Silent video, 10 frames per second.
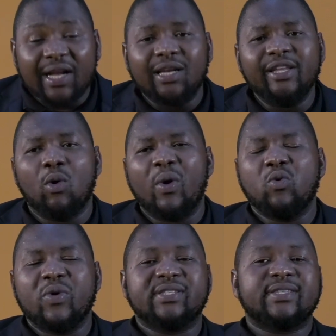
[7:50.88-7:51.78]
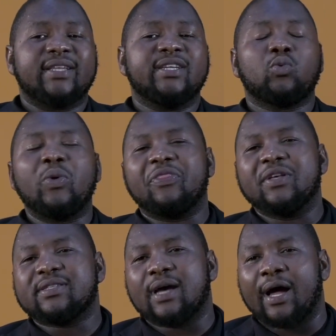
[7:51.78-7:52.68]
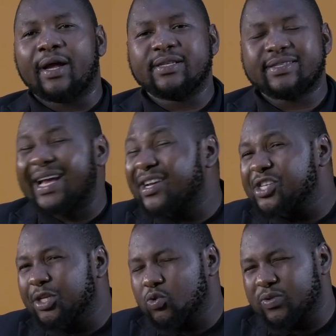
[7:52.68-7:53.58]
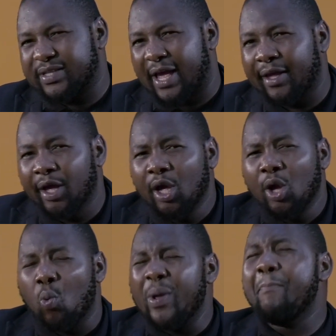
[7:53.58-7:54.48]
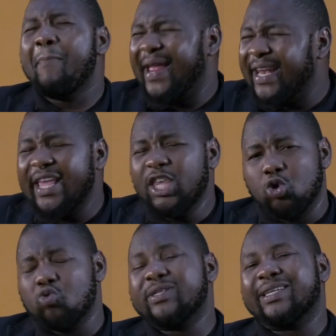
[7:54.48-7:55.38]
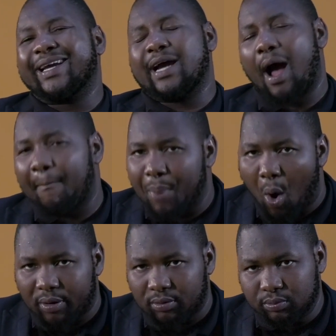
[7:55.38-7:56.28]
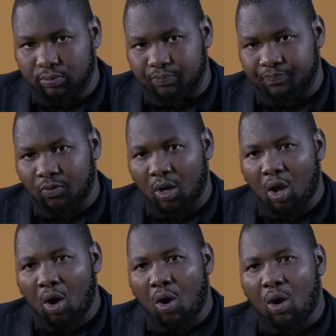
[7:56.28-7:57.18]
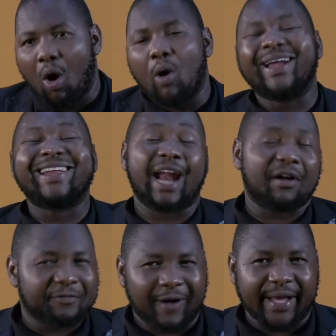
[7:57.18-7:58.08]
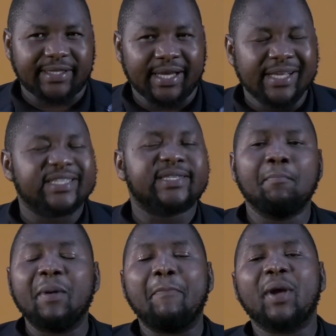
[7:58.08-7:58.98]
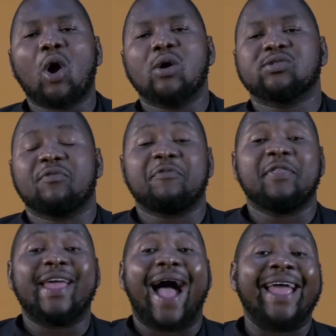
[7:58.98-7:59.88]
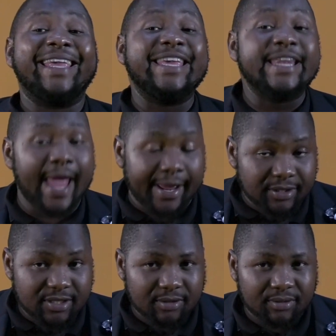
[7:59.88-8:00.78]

clear when we started with this section to say we mainly use carbon or graphite simply because of they are inert.